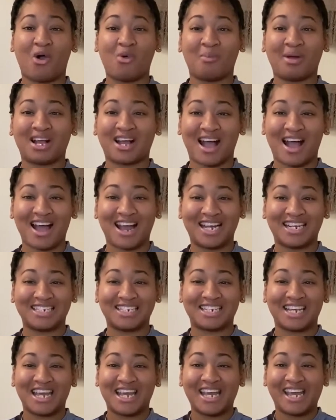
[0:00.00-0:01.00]
oh my gosh,
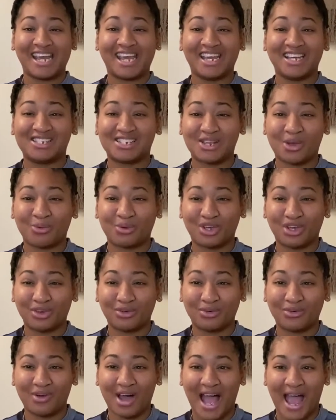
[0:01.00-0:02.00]
he's so cute.